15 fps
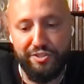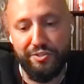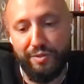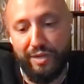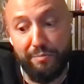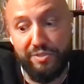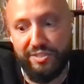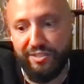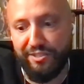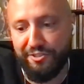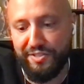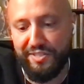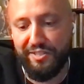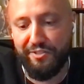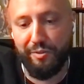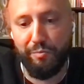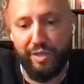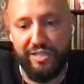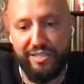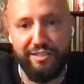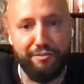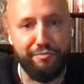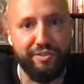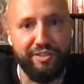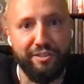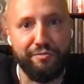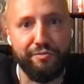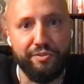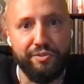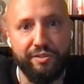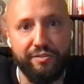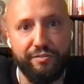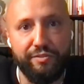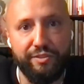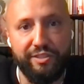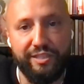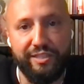So I'm still considering myself a young photographer.